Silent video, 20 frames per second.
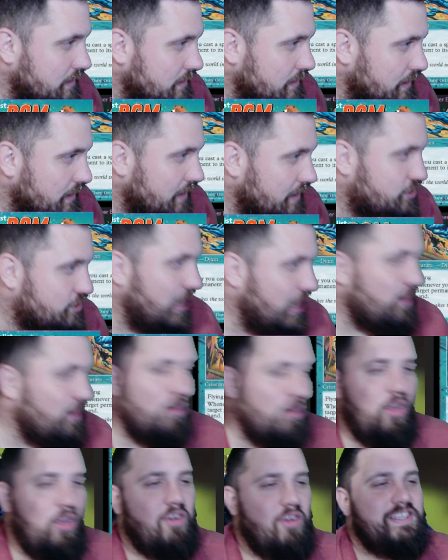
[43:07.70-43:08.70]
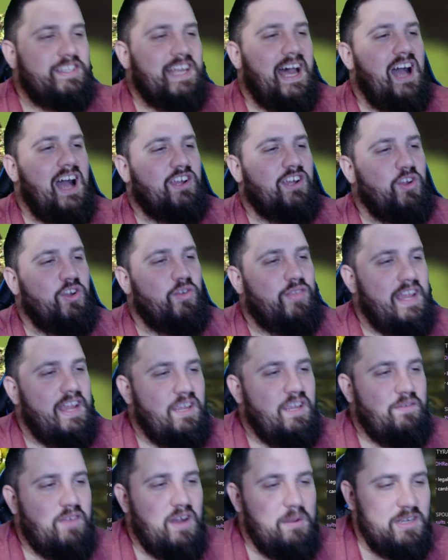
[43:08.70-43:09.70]
General Otaku, thank you
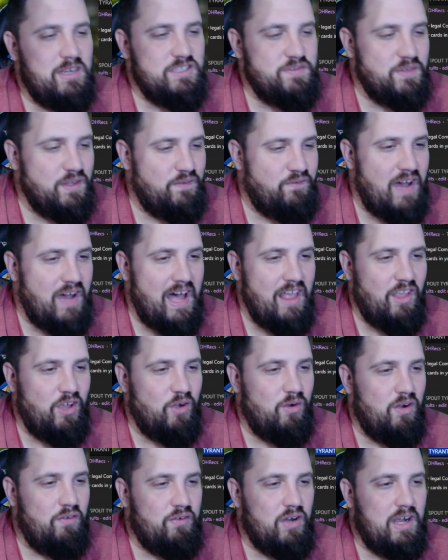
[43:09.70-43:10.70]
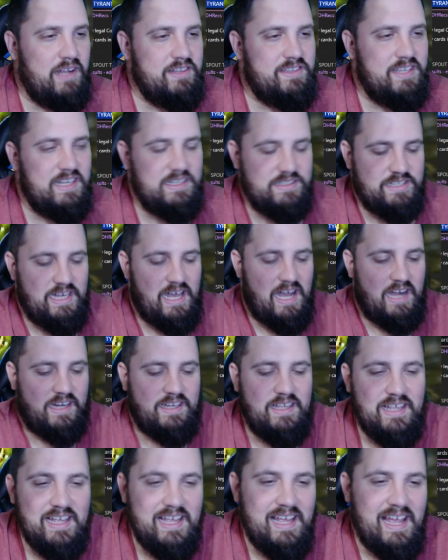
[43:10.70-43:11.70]
very much for the follow over on TikTok.
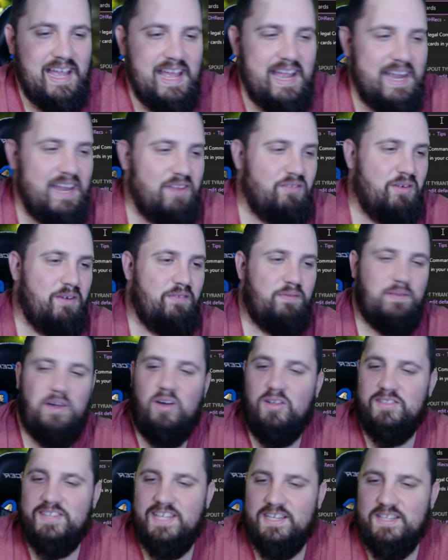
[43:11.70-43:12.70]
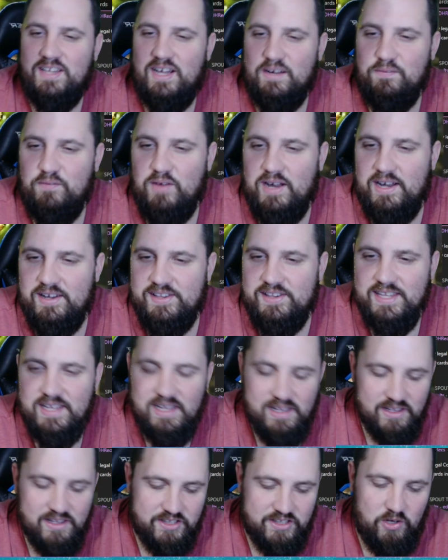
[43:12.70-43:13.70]
Hey, all TikTok friends.
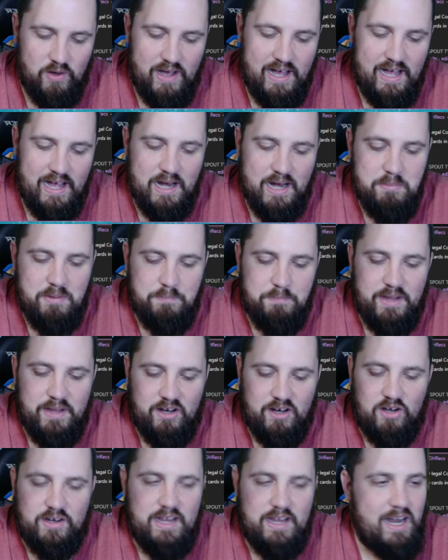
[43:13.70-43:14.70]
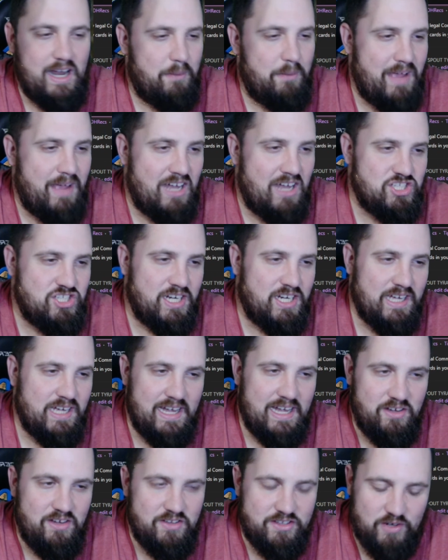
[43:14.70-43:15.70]
So I'm Bigger Gamer Magic. I
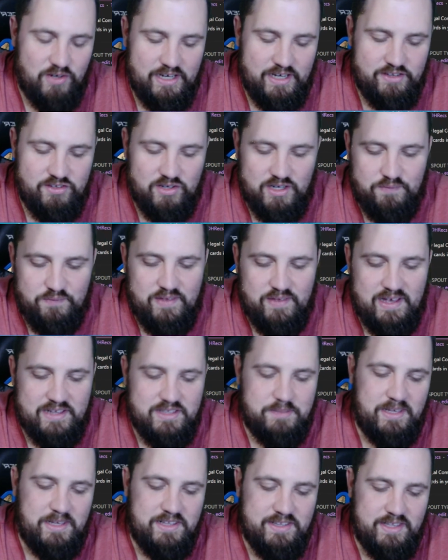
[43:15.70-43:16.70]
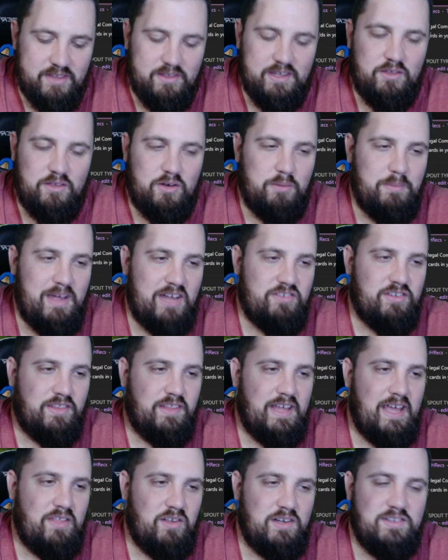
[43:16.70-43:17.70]
use green screen effects to make silly little Magic the
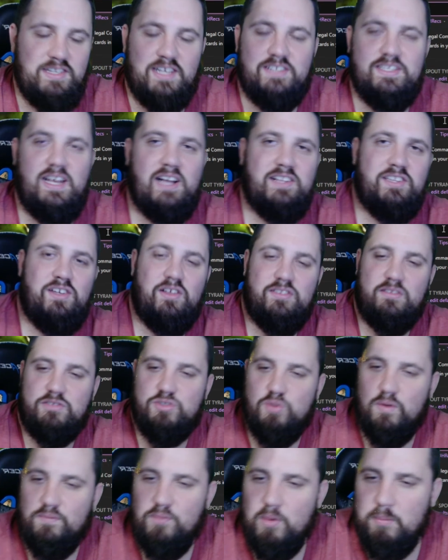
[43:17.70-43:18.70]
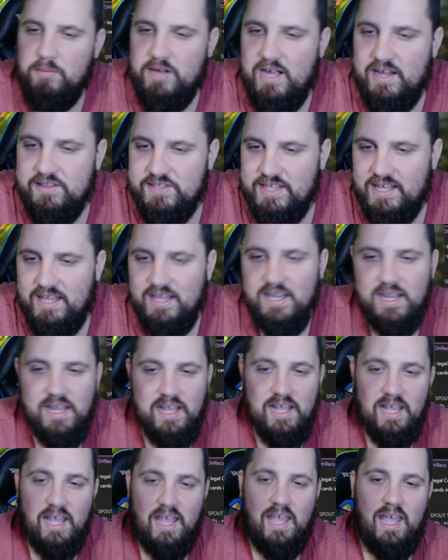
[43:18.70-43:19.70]
Gathering TikToks and also short form content.
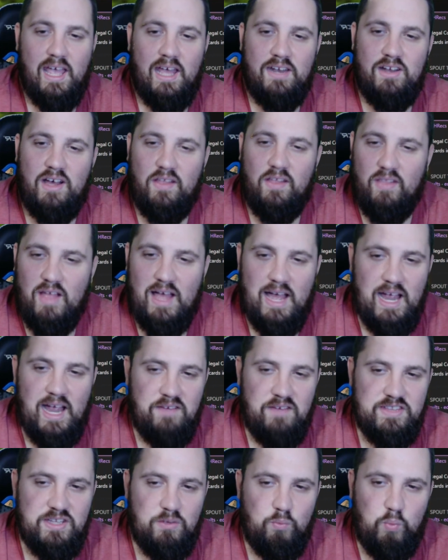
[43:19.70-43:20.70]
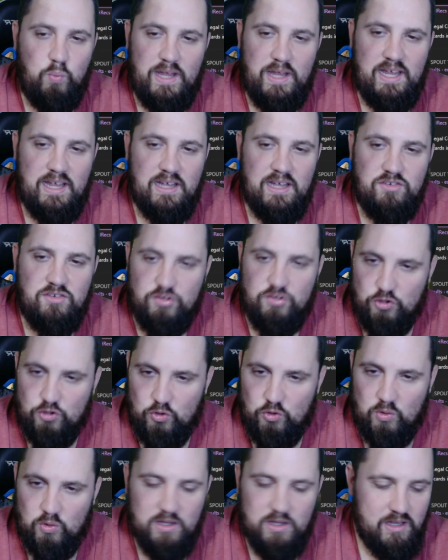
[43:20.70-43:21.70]
And on lives, we
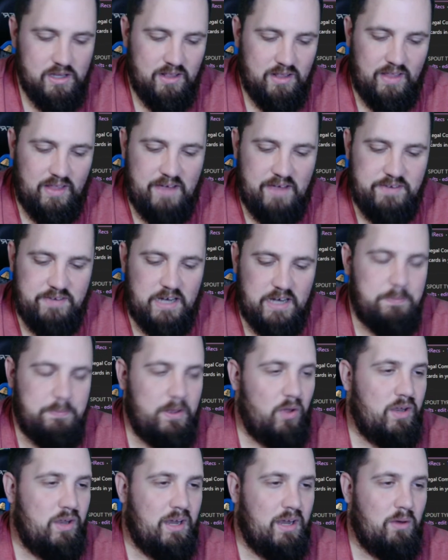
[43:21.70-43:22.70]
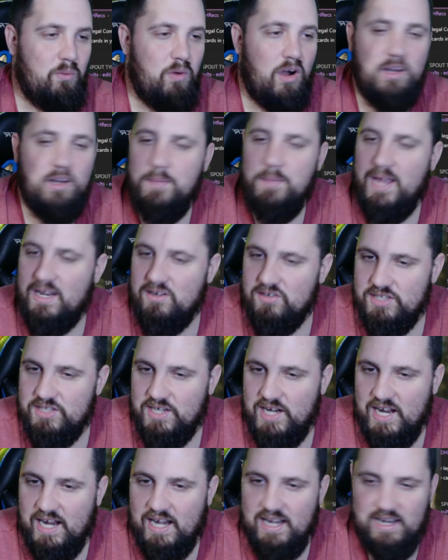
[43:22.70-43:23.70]
do live deck building. Our commander
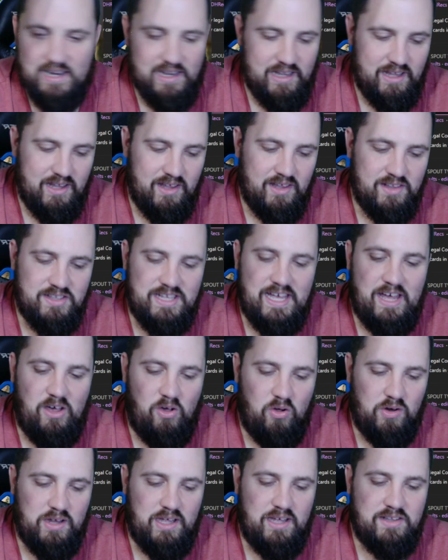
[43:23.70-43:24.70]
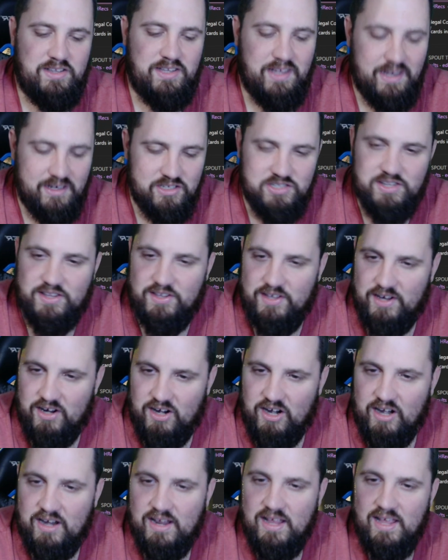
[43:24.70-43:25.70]
tonight is Helga Skittish
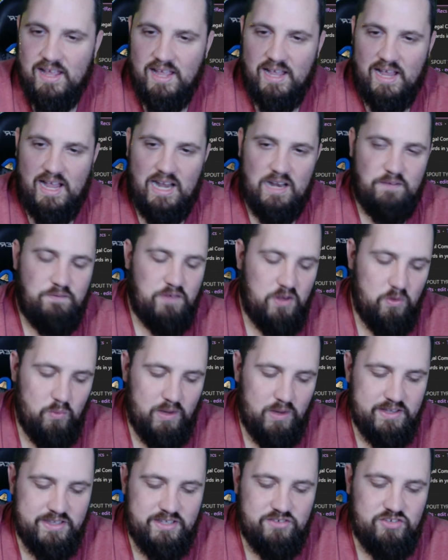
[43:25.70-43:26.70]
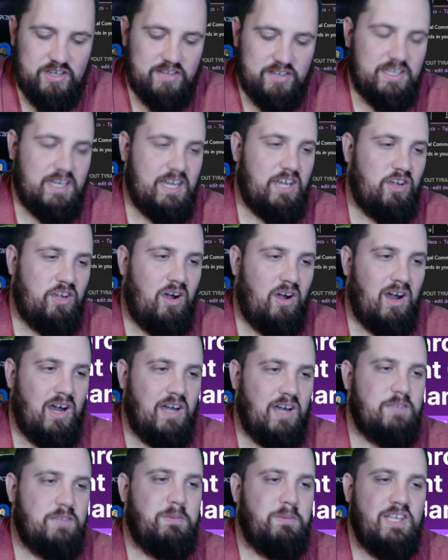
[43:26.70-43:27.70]
Seer. And if you want to suggest any
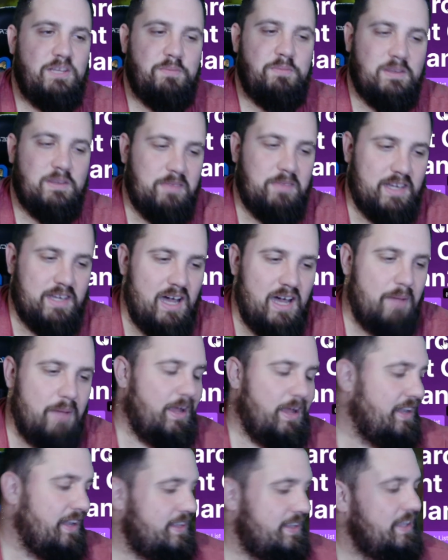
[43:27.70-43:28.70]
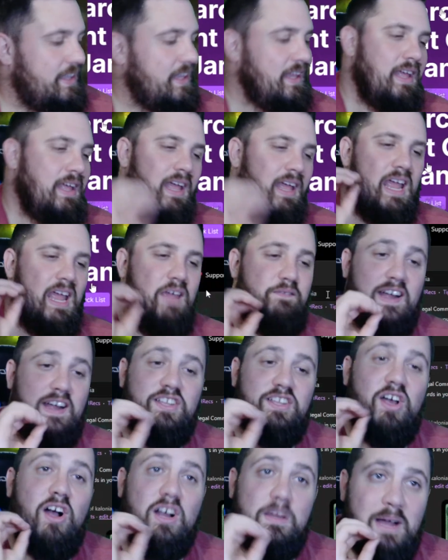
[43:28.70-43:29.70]
cards, please put them in the comments. If I
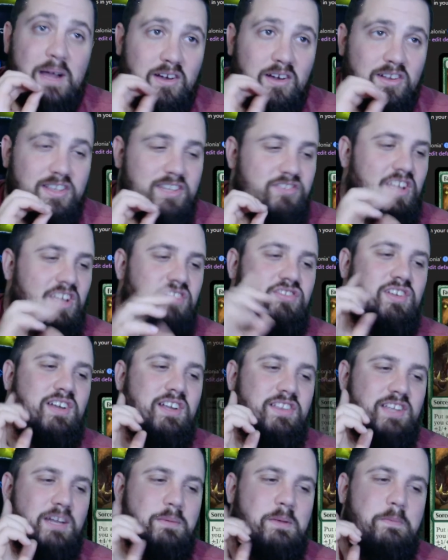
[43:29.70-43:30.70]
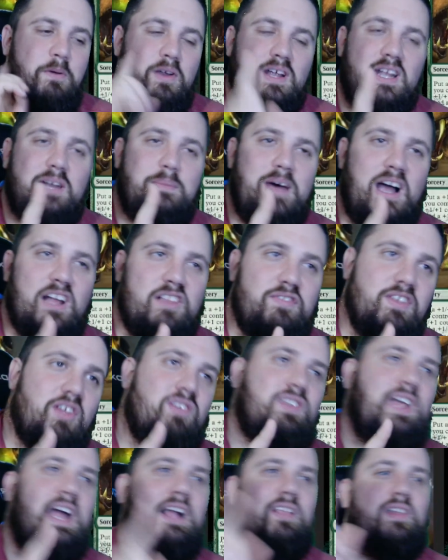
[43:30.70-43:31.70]
talk about your suggestion, it's going to be put on the Moxfield
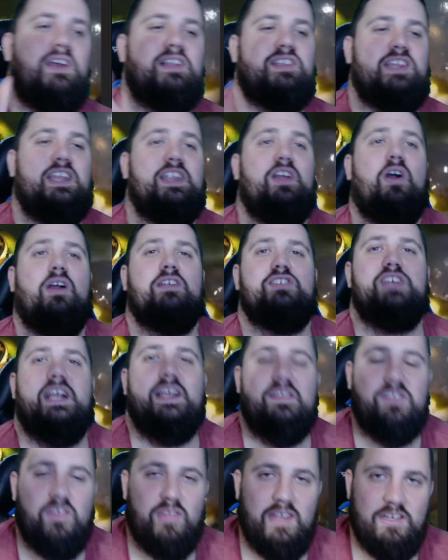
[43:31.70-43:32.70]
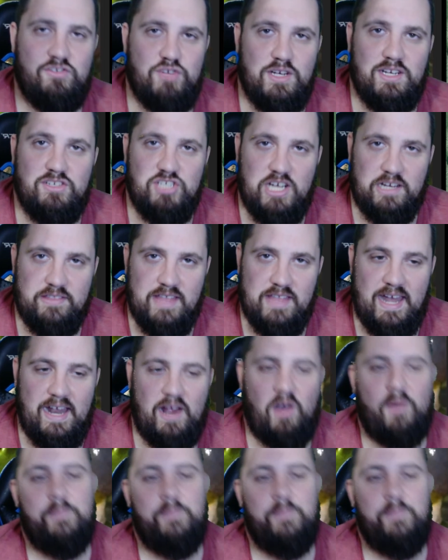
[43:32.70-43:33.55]
deck list, and y'all can check out the link tree to check that out.